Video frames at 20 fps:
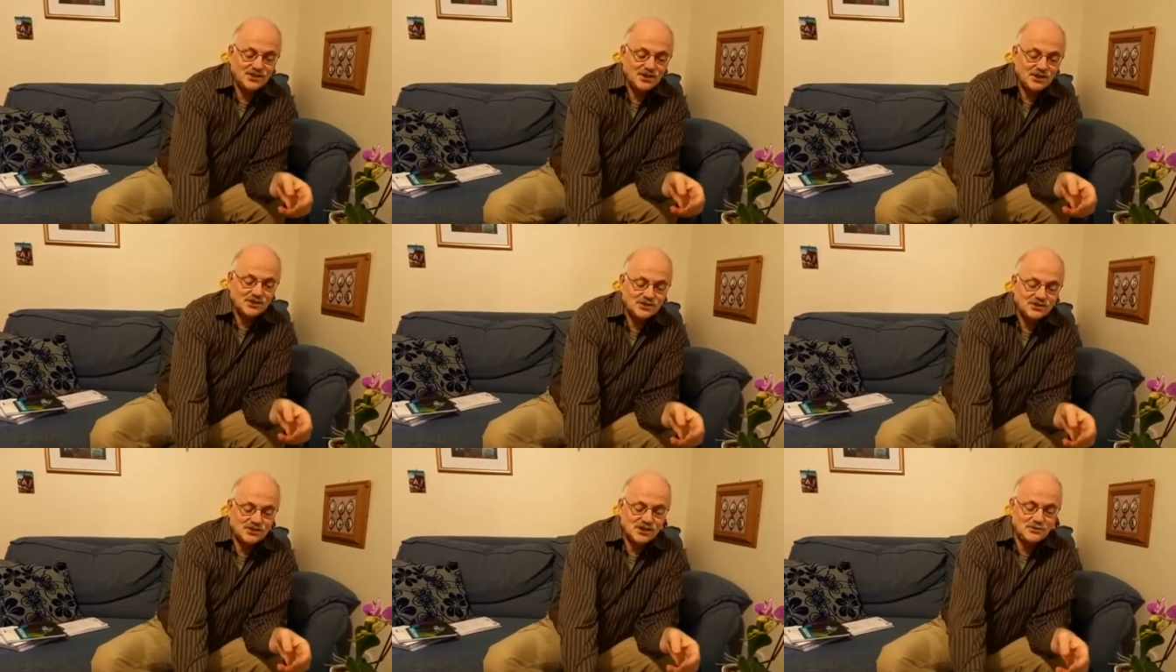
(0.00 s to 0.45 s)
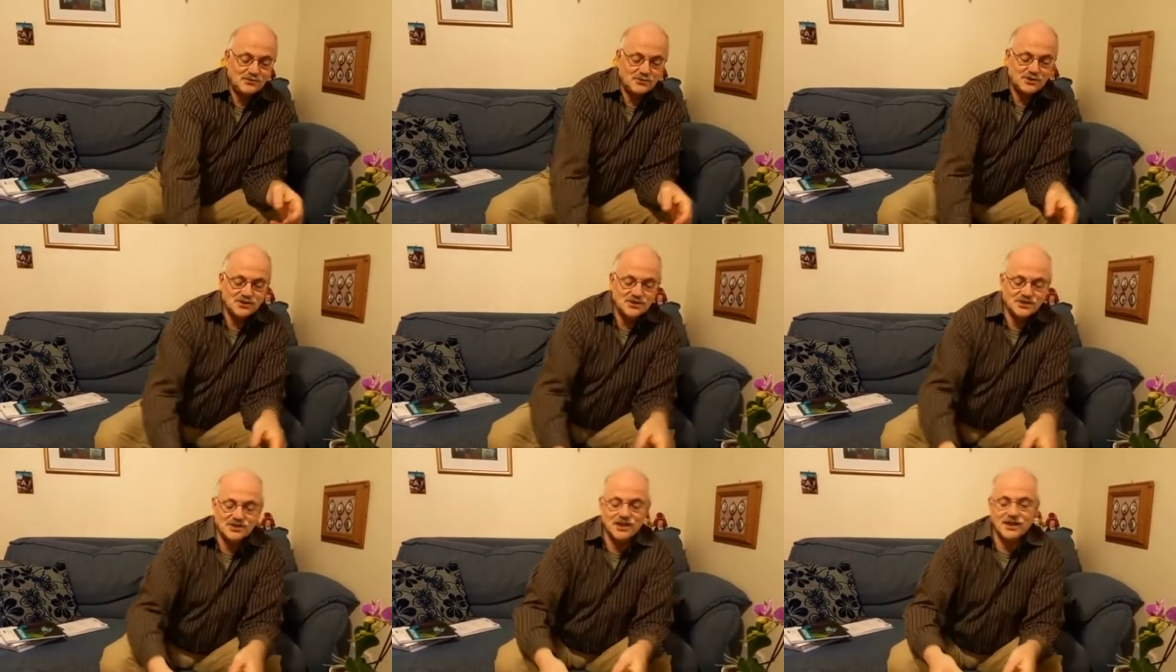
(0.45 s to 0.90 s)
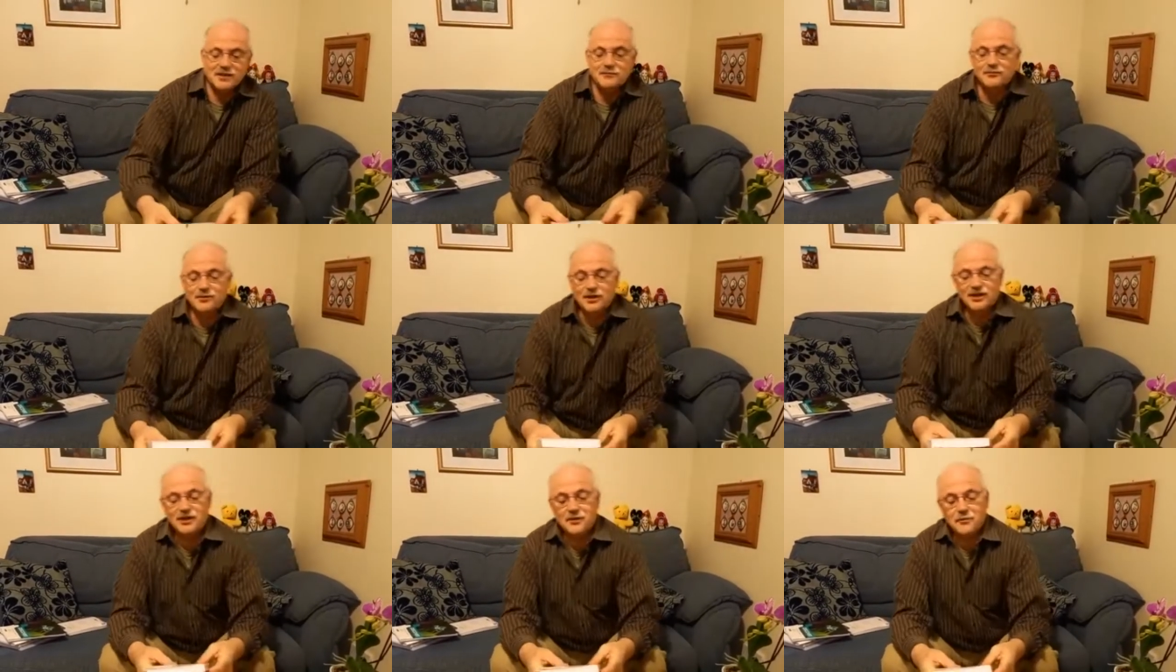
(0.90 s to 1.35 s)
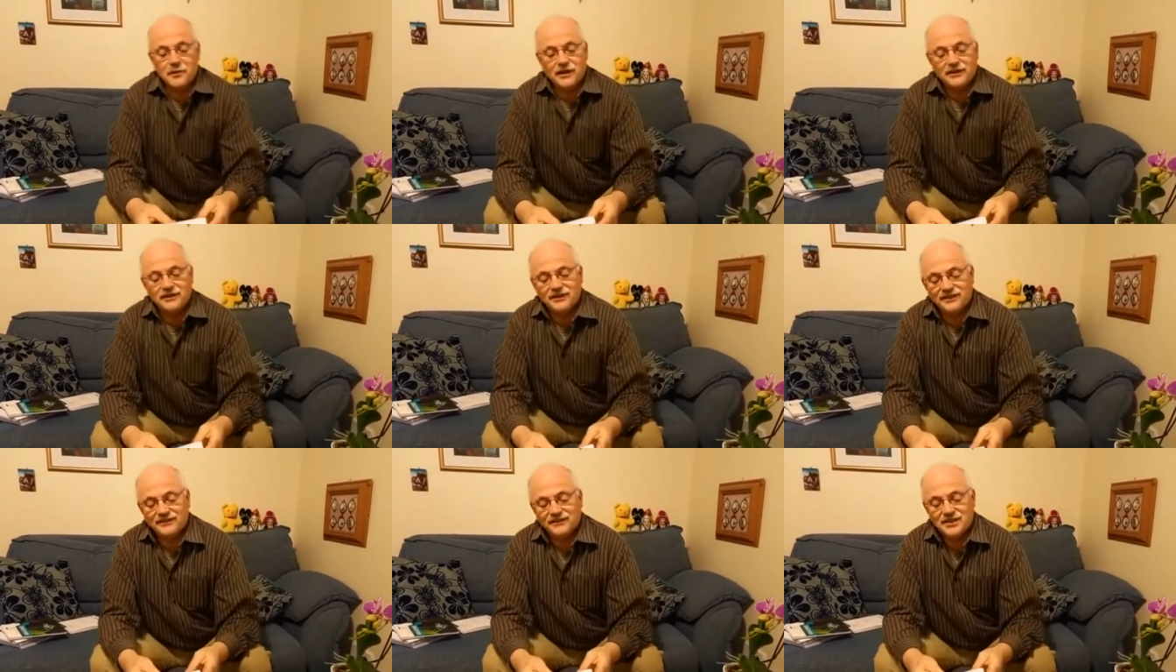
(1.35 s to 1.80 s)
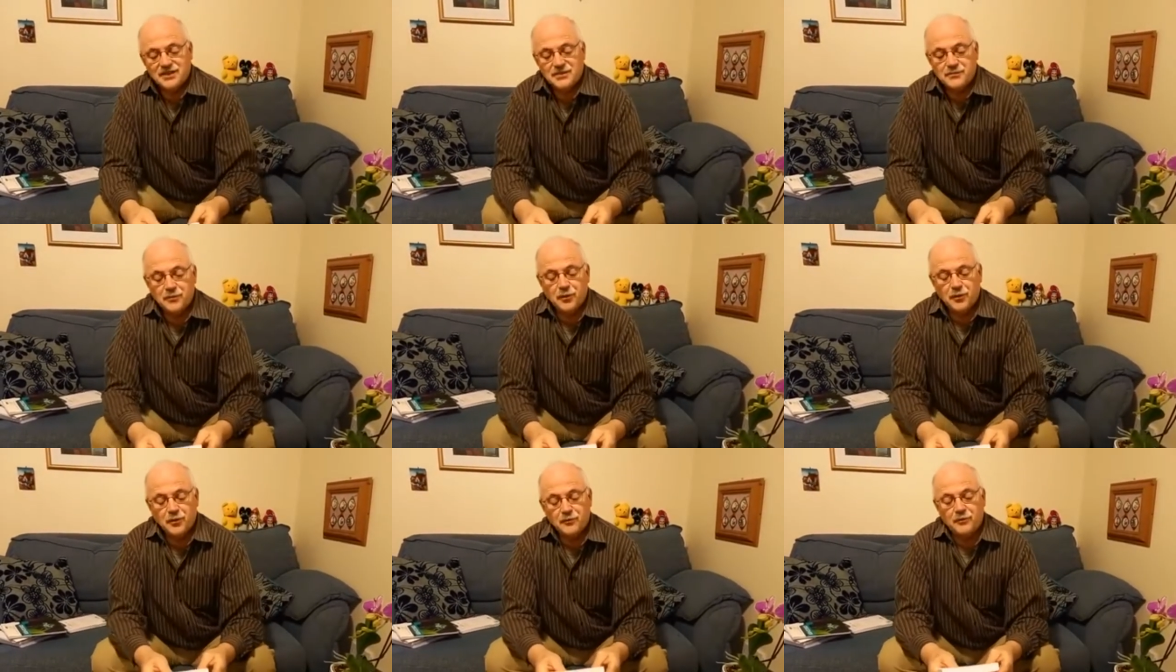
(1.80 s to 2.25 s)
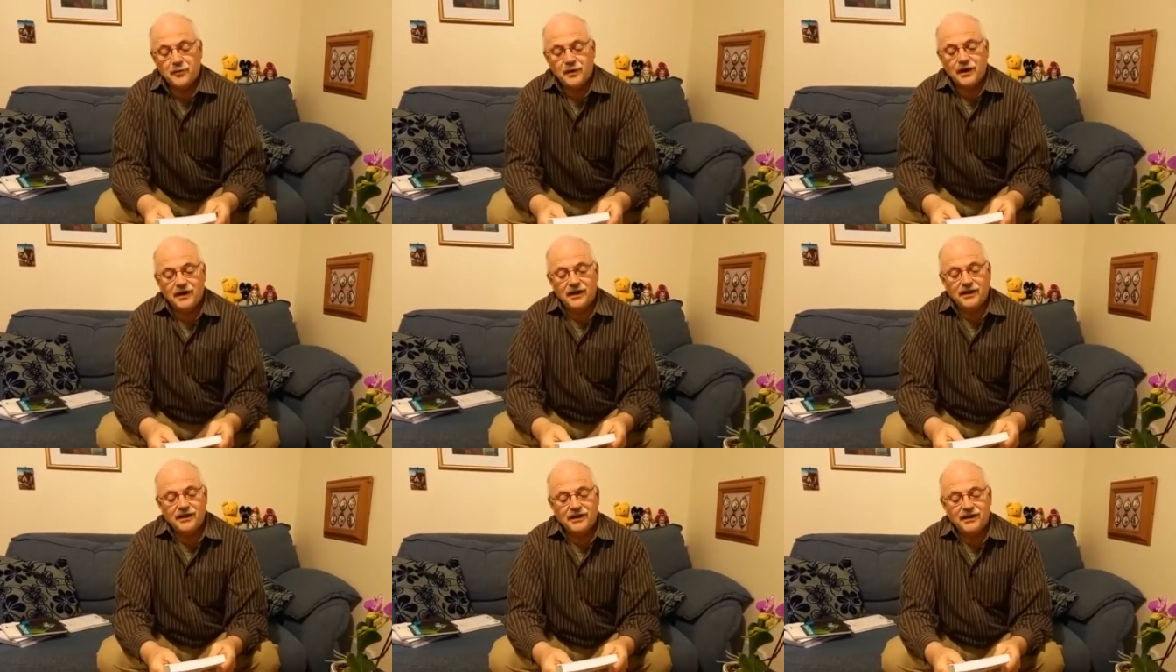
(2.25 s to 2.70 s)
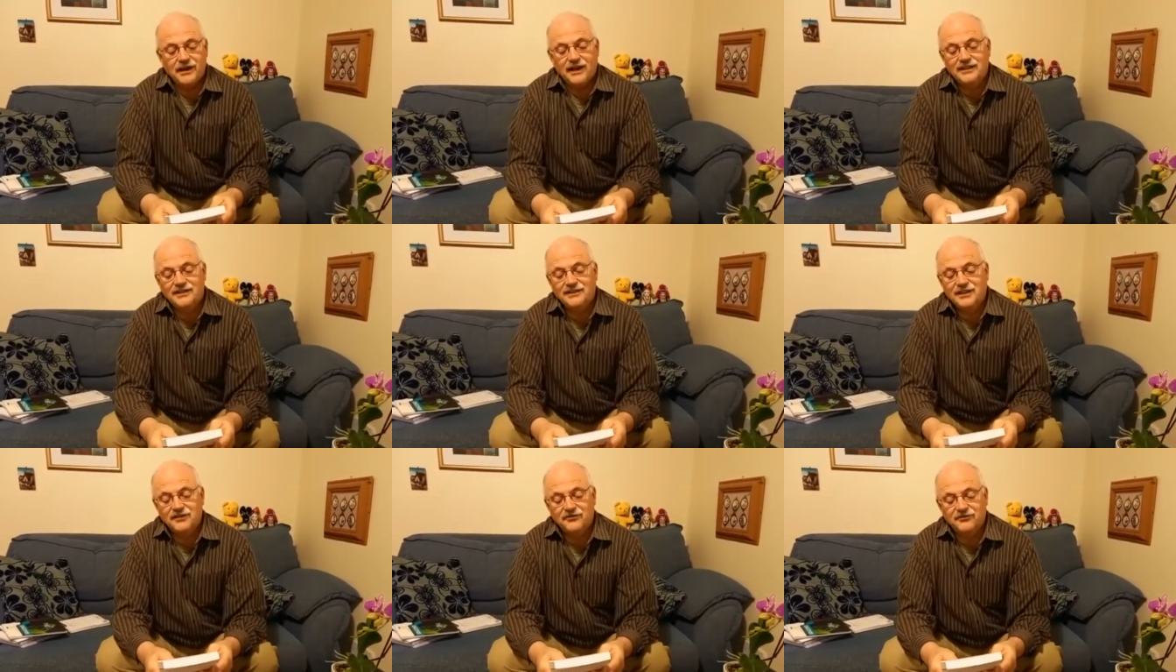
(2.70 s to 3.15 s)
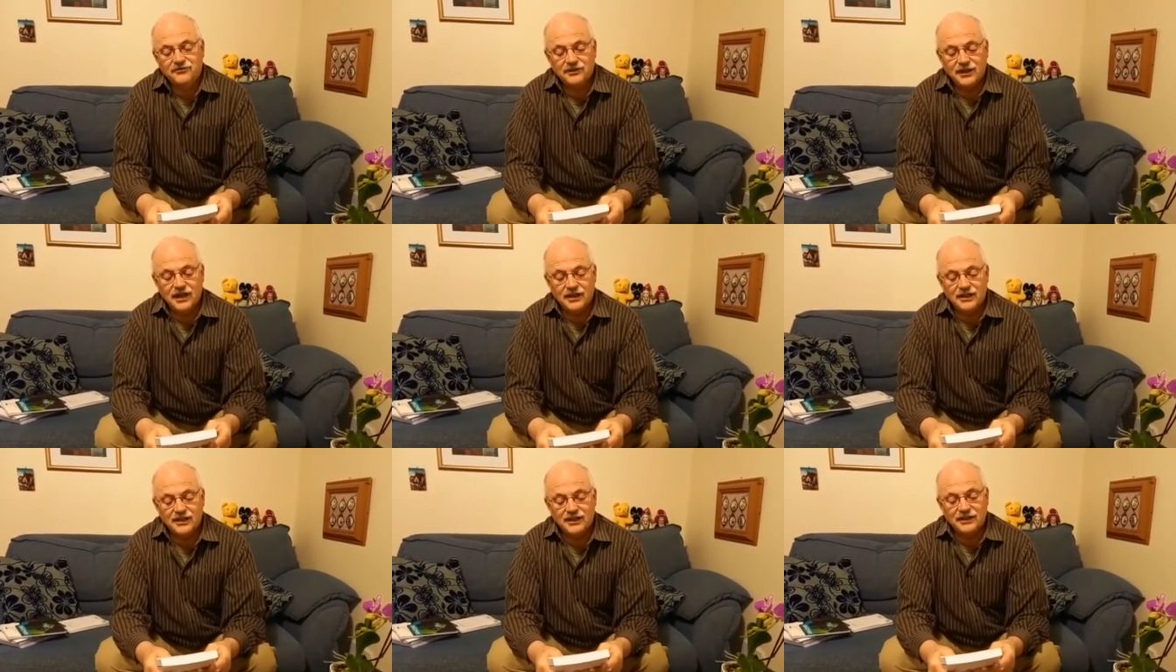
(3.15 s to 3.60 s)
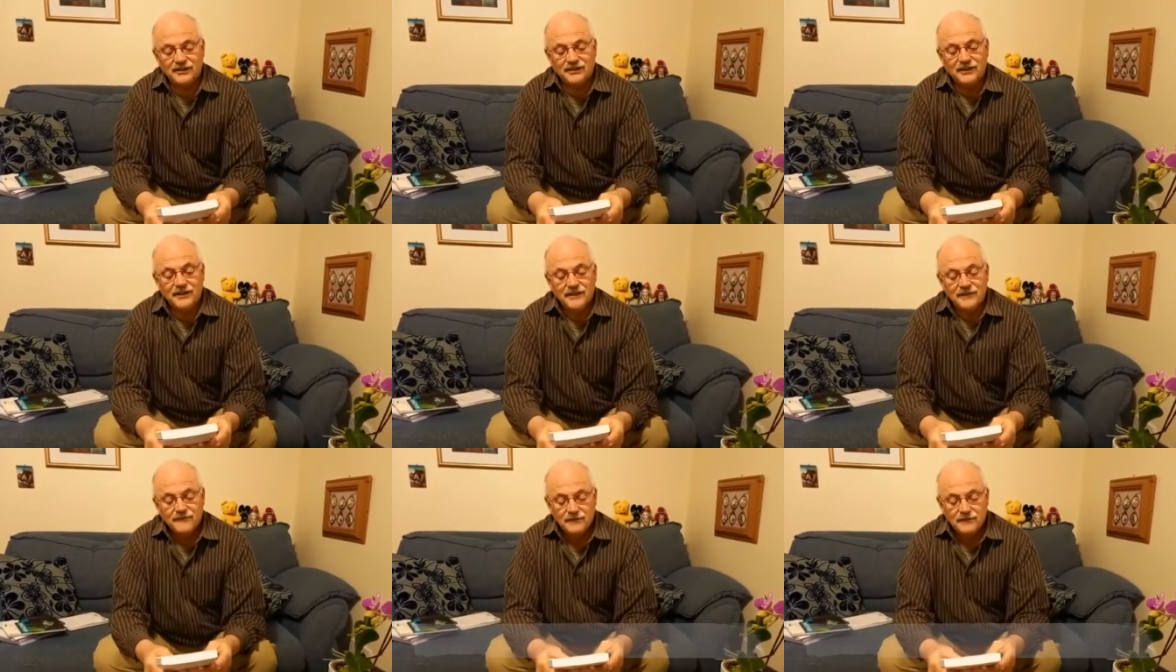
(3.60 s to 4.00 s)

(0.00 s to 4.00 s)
and she was um, recommending this book by Andy Flannagan.